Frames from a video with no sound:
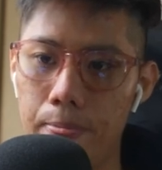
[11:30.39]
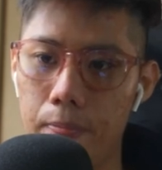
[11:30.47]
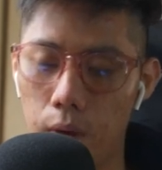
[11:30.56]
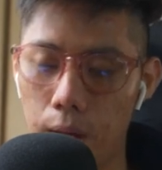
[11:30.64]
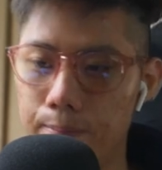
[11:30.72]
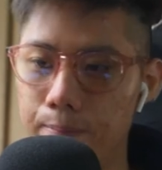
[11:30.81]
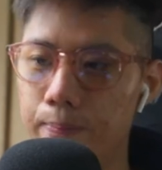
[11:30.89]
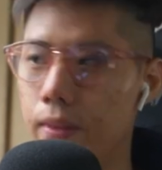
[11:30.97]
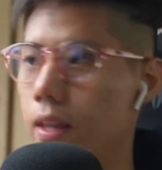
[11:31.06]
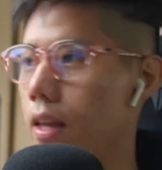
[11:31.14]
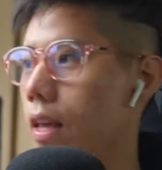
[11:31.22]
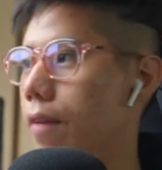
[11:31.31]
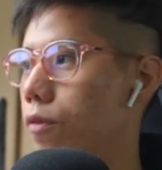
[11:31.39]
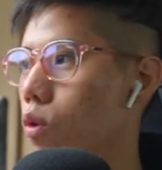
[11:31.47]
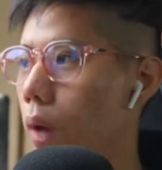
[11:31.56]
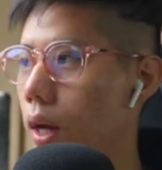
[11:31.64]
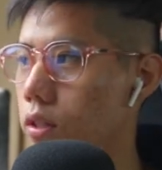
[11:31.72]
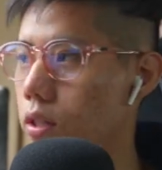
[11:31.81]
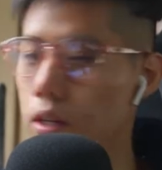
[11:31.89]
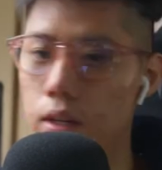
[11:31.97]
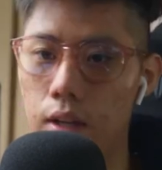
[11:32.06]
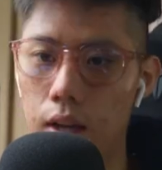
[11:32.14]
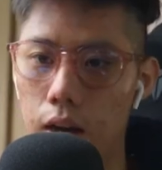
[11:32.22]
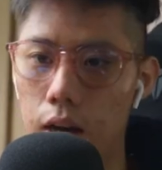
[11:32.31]
Okay, if you want
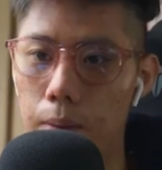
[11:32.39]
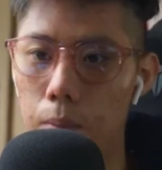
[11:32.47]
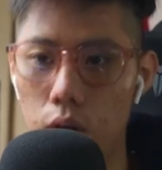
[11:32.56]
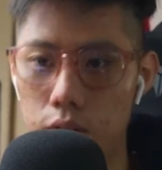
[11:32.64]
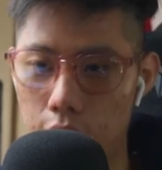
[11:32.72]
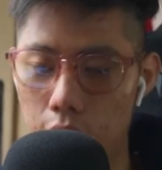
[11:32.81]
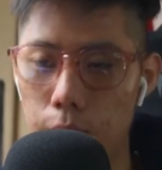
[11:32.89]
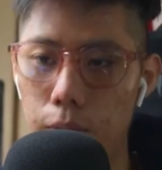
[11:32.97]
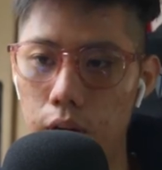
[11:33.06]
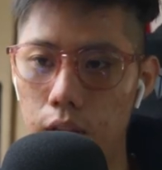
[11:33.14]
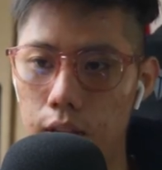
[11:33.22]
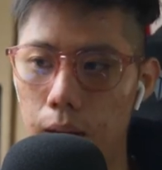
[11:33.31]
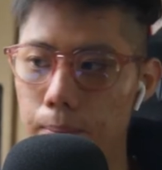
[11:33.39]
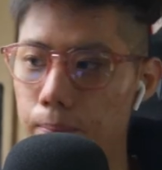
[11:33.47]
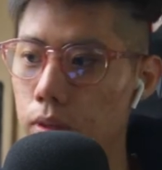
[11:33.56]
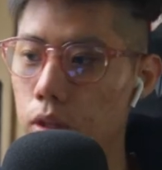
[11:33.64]
uh, more scalable income,